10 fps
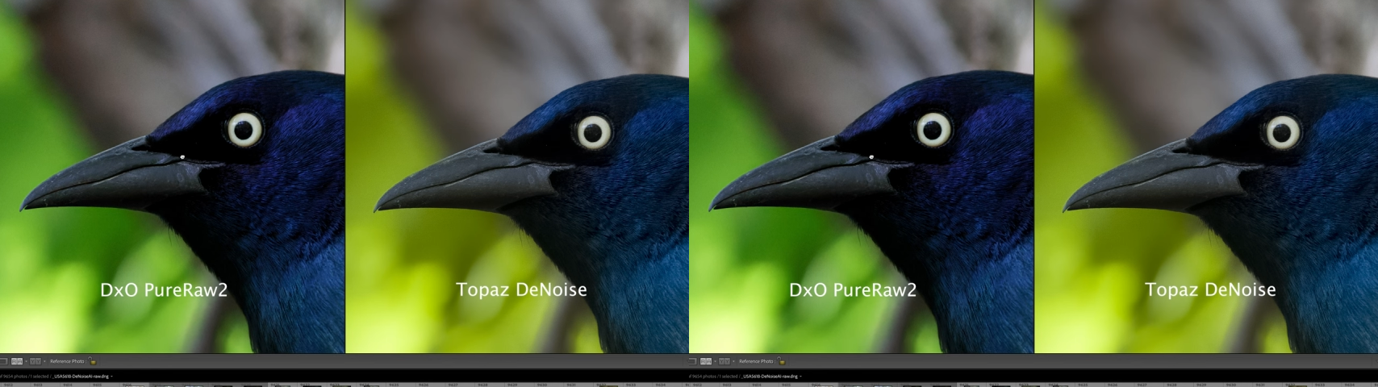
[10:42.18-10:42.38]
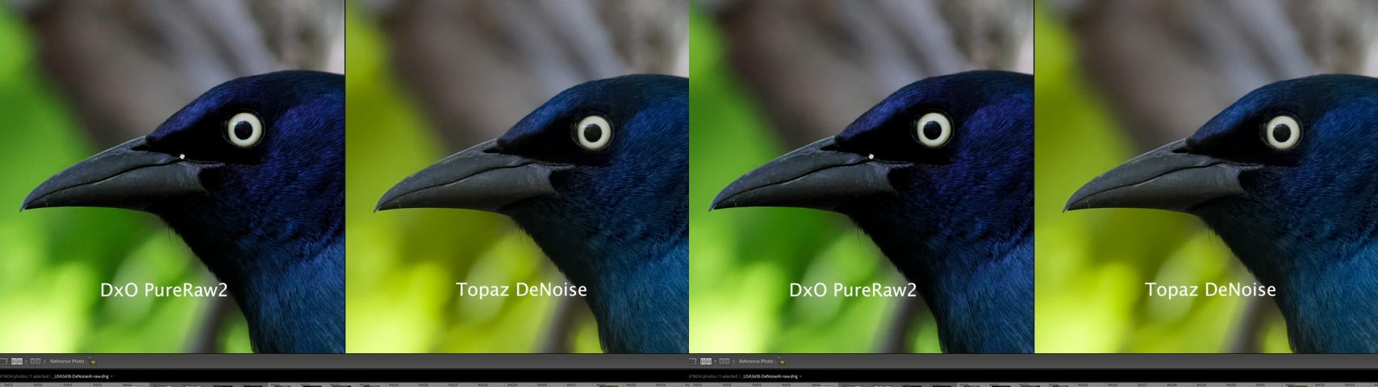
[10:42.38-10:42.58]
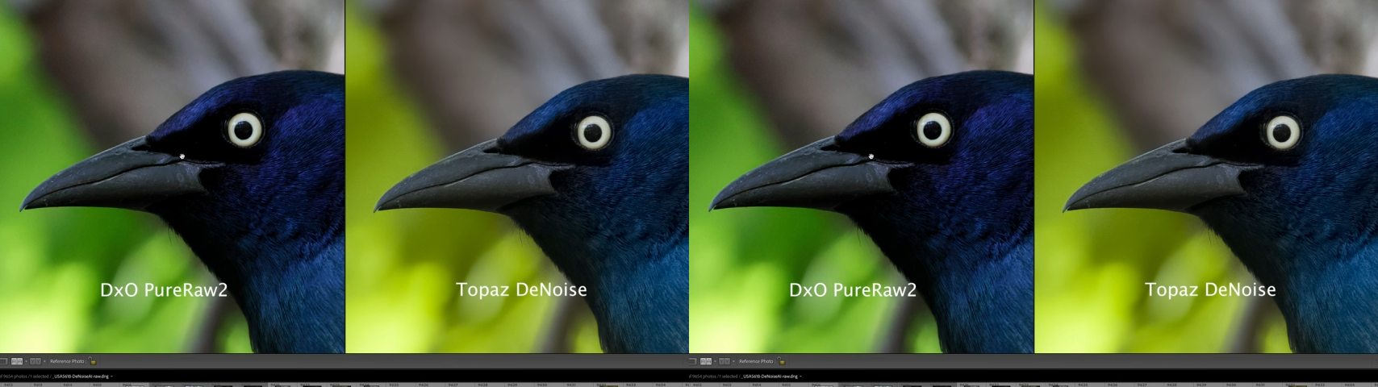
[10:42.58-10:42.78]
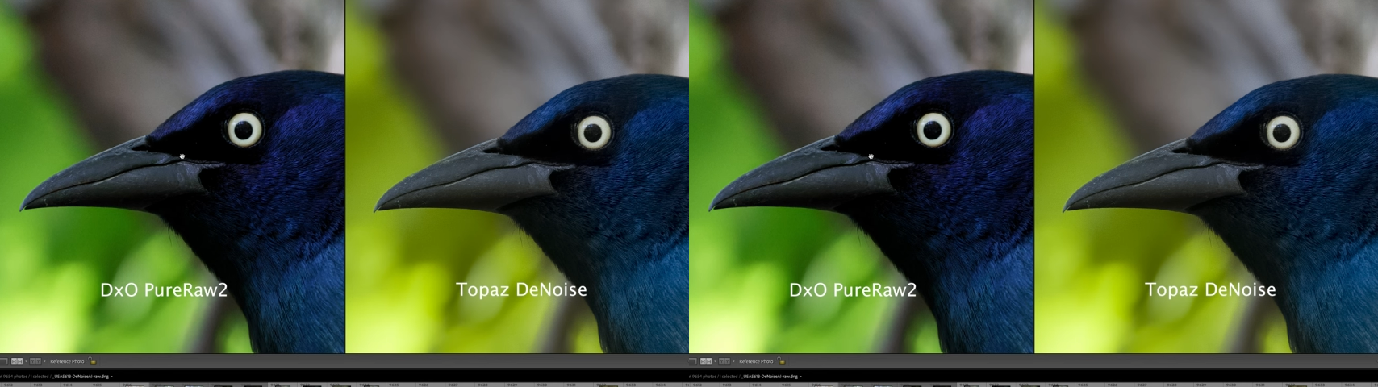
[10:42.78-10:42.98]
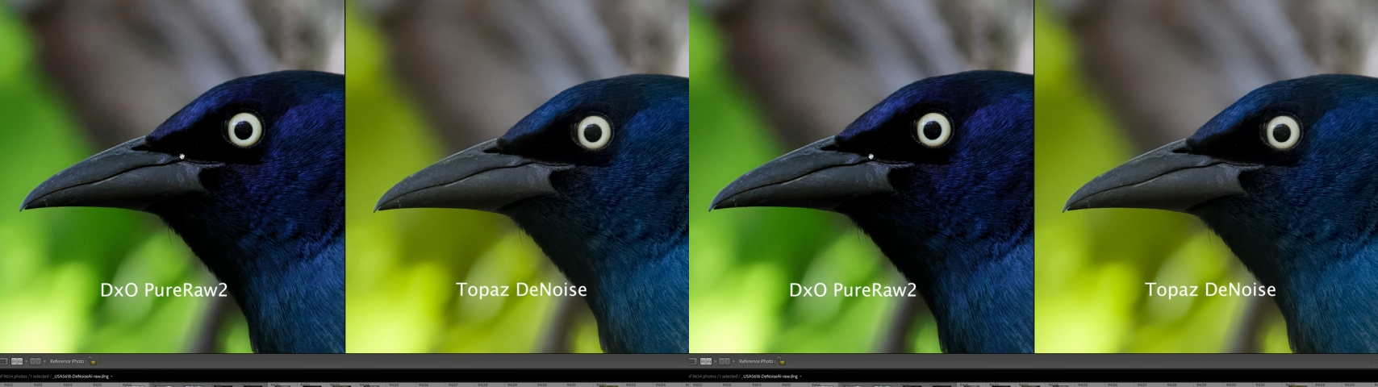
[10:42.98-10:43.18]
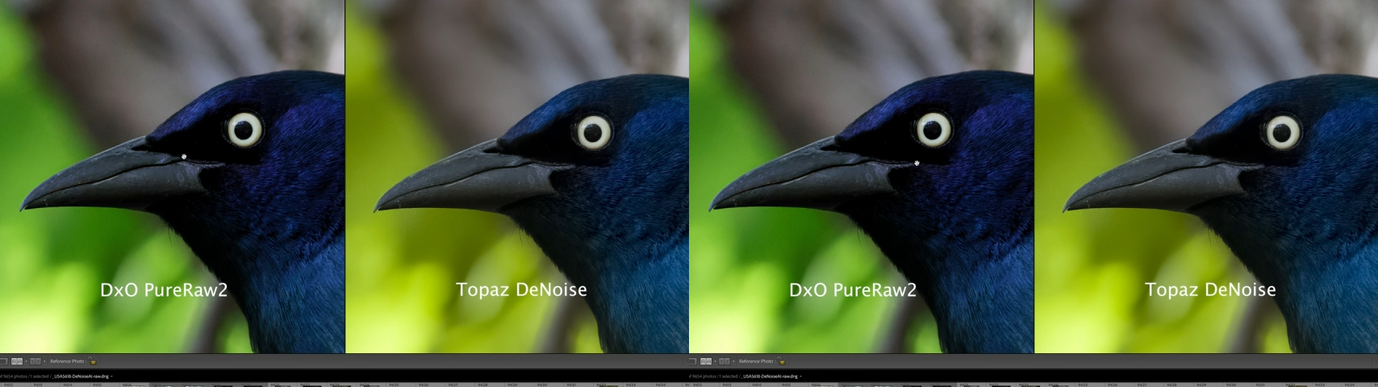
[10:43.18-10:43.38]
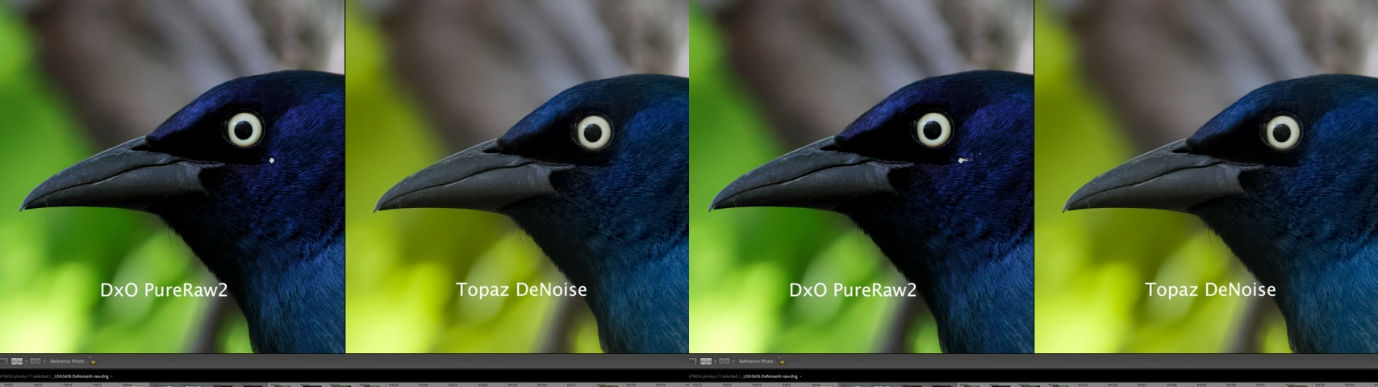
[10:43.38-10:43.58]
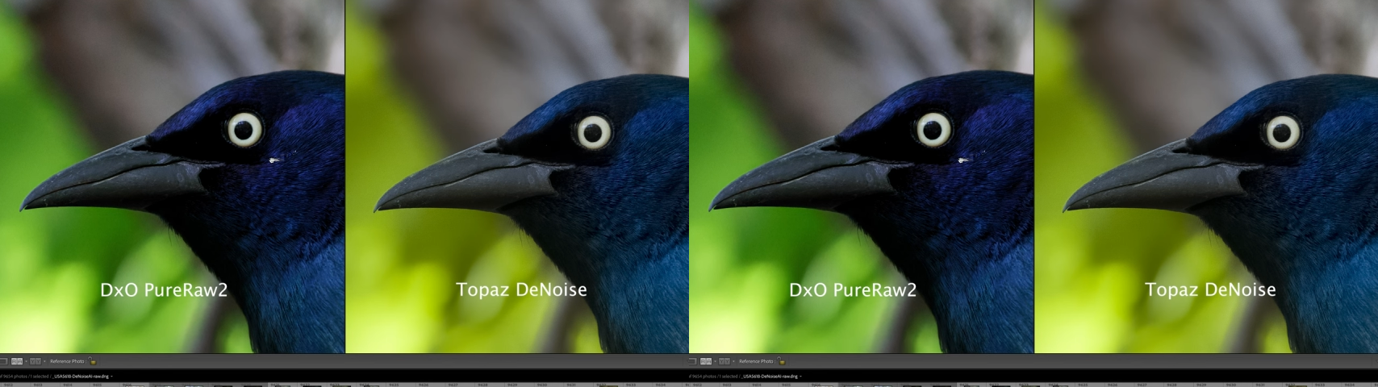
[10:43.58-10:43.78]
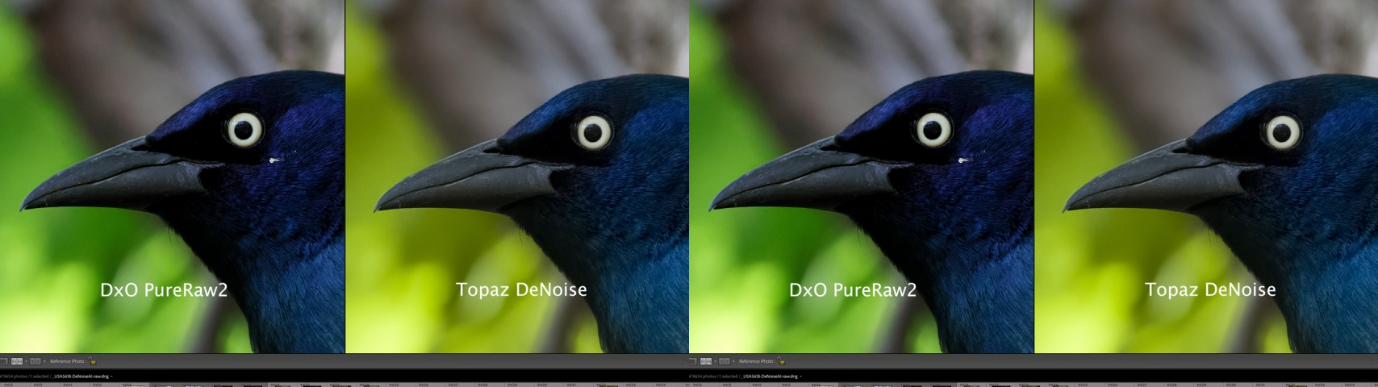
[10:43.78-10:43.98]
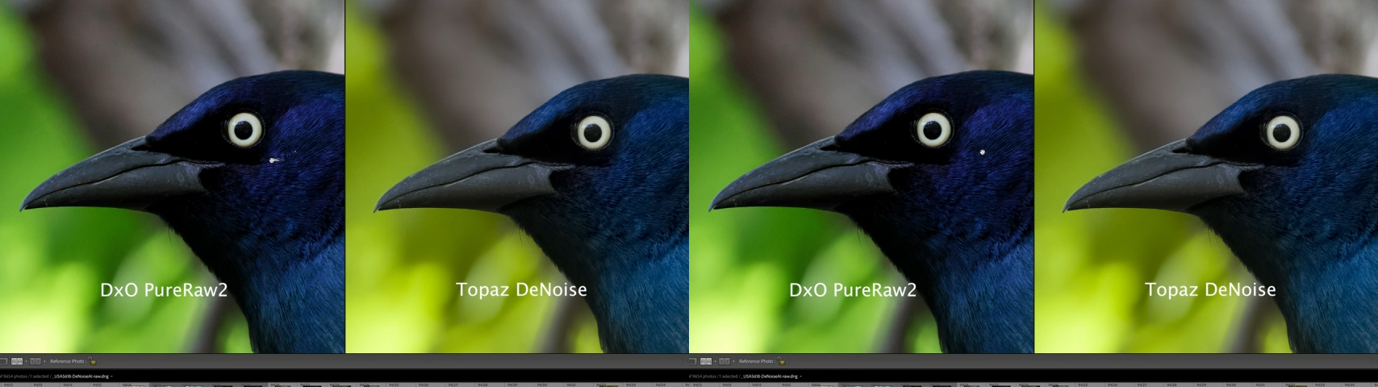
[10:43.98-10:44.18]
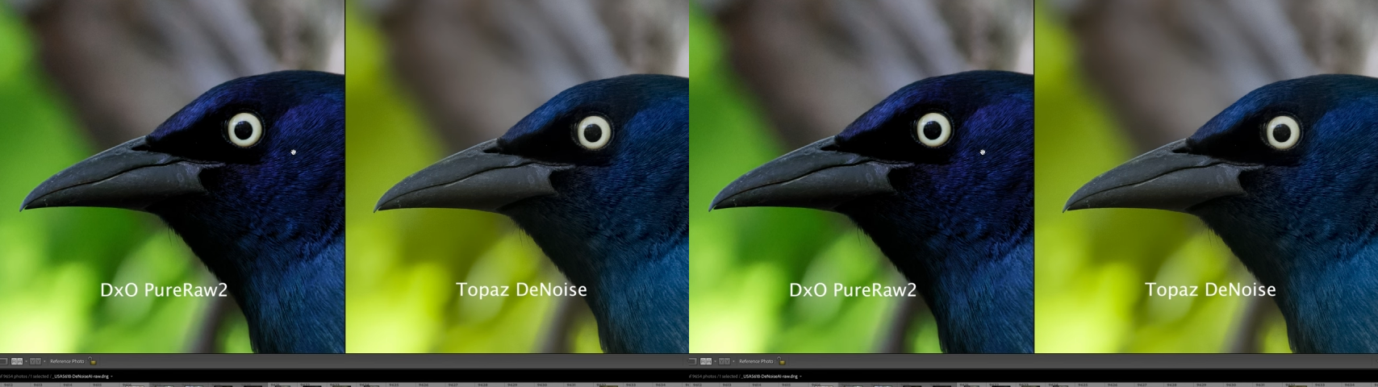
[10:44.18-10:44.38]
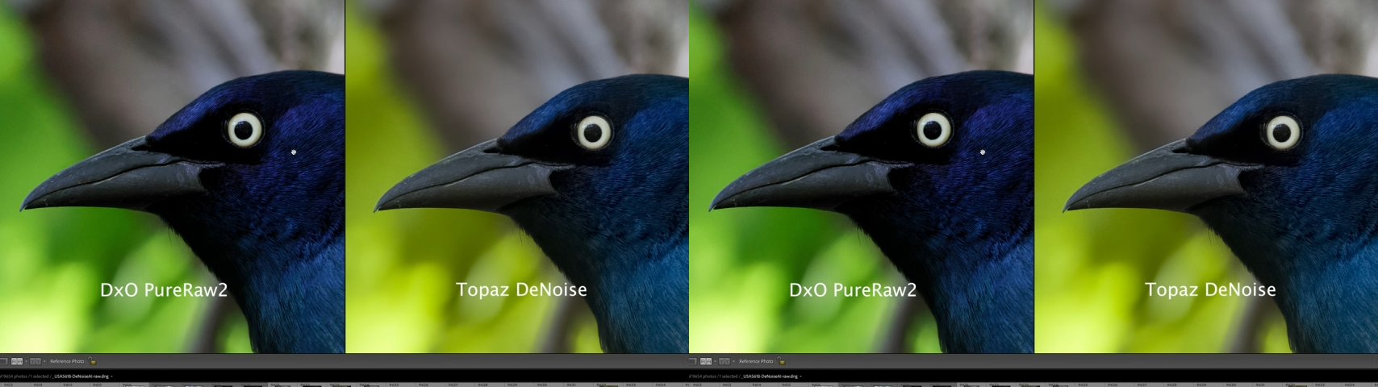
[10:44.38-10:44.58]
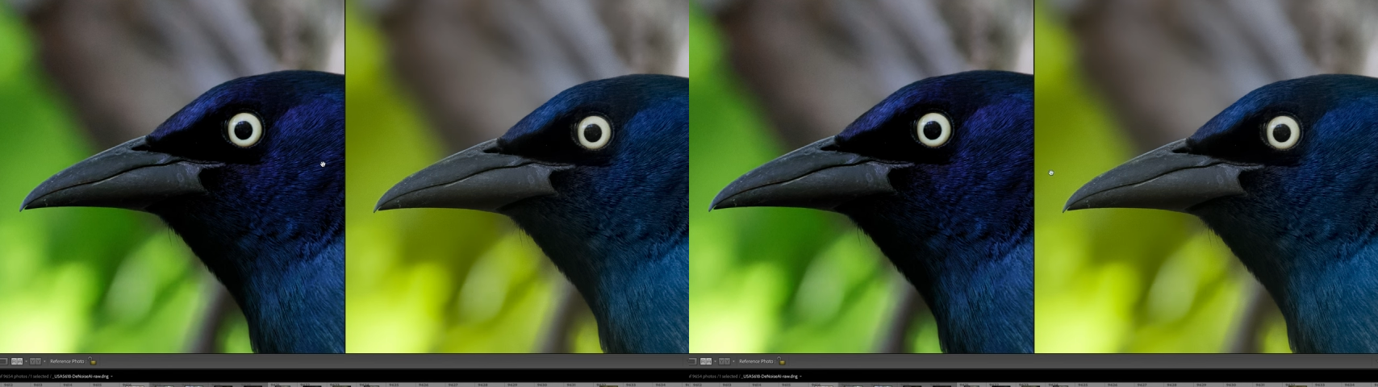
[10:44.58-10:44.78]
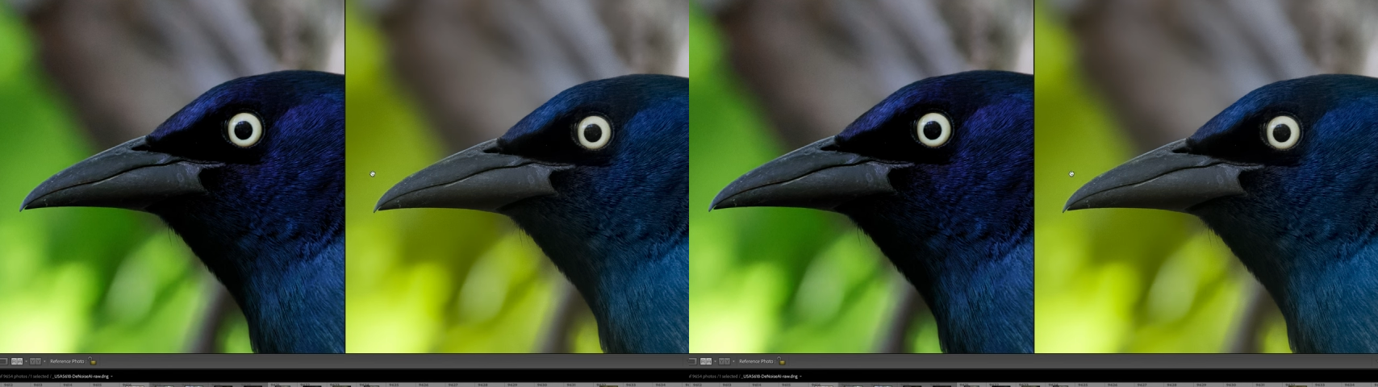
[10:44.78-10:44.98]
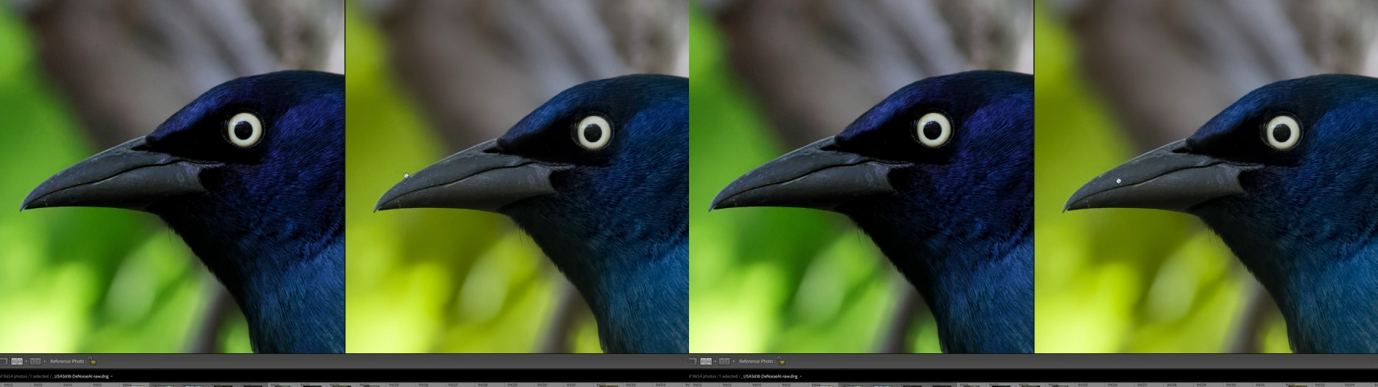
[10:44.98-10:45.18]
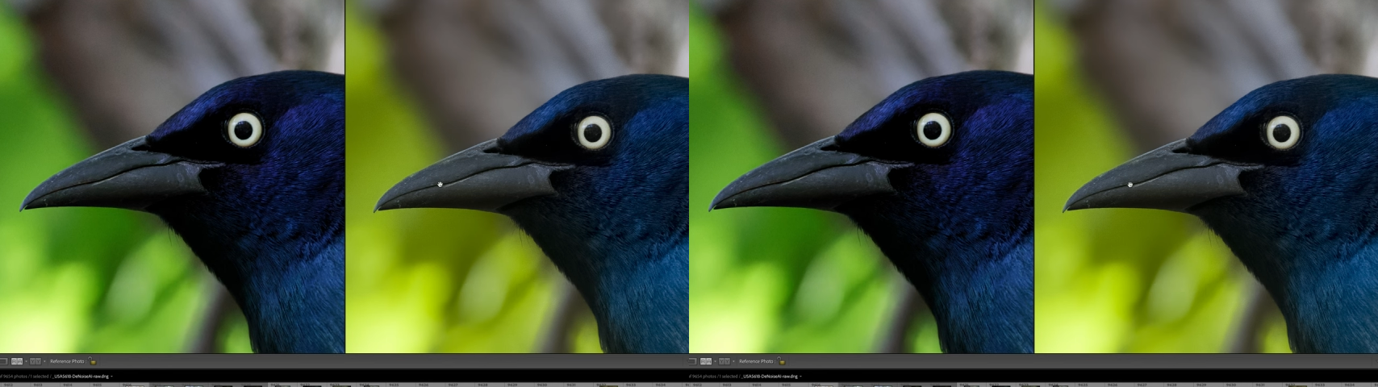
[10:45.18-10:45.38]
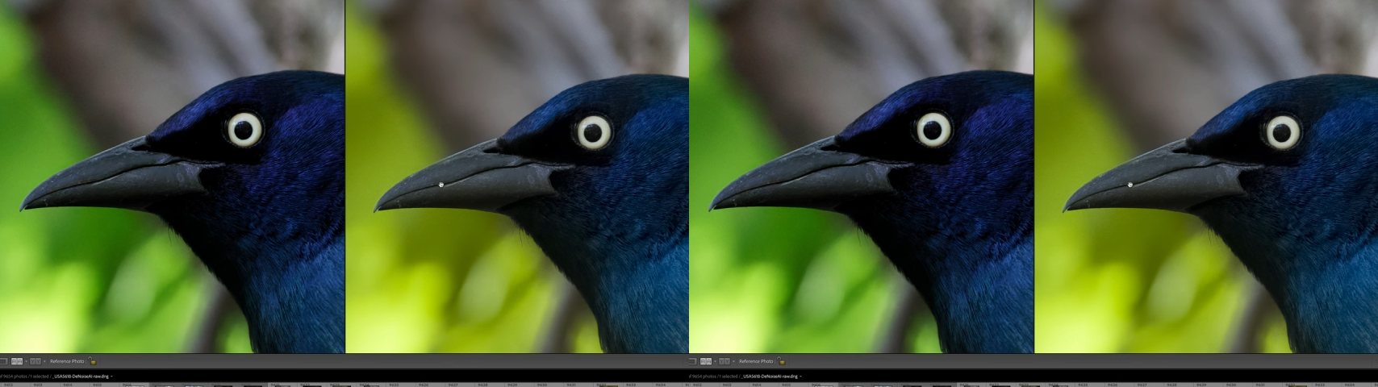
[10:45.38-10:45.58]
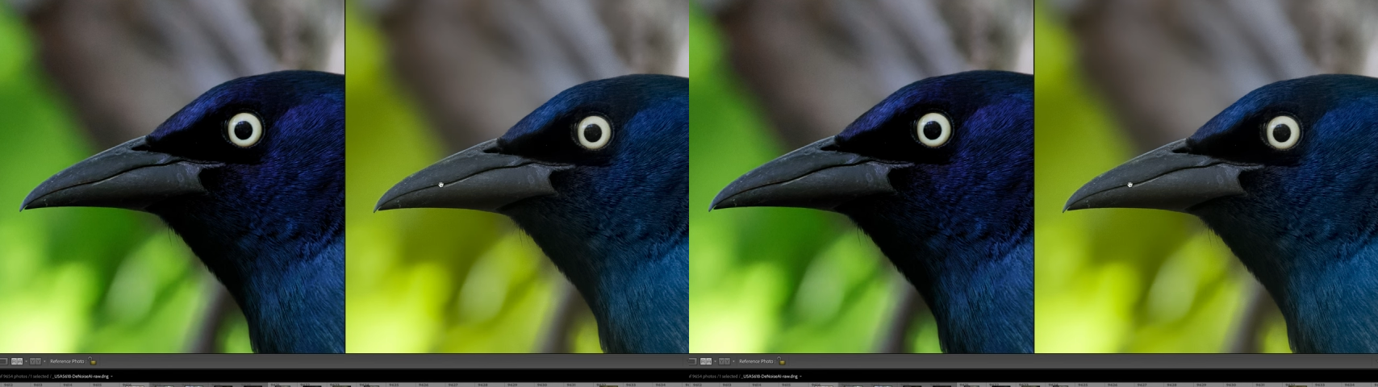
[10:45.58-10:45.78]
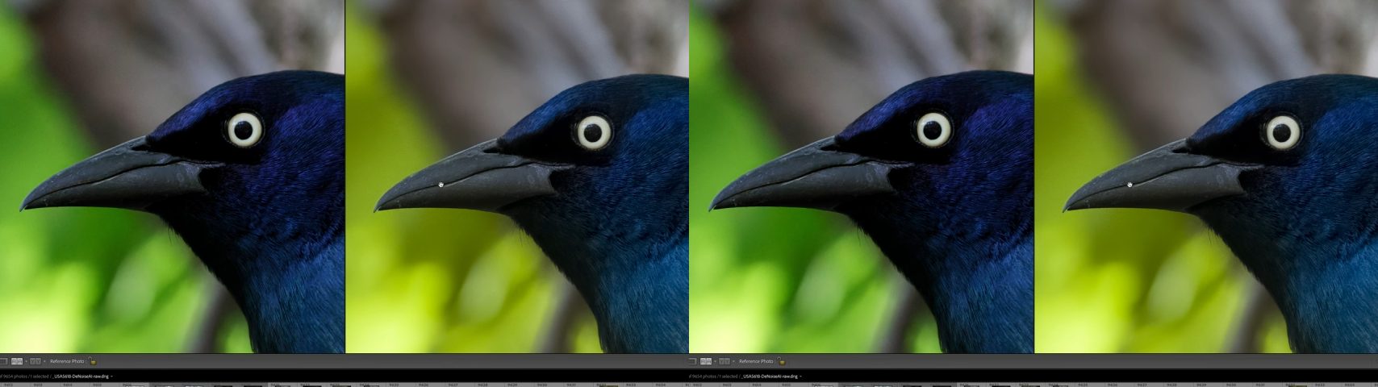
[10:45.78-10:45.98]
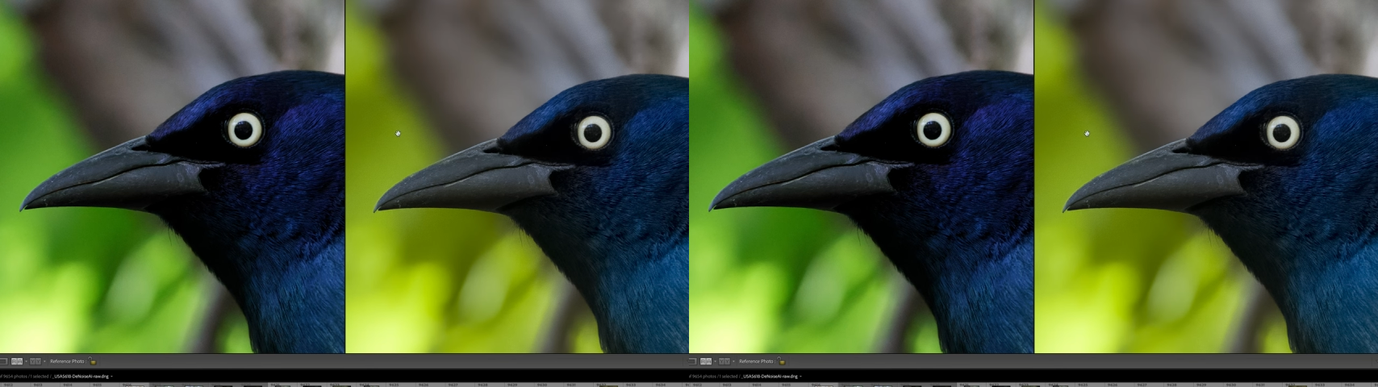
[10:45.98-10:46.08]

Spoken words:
No face is visible, so there are no lips to read.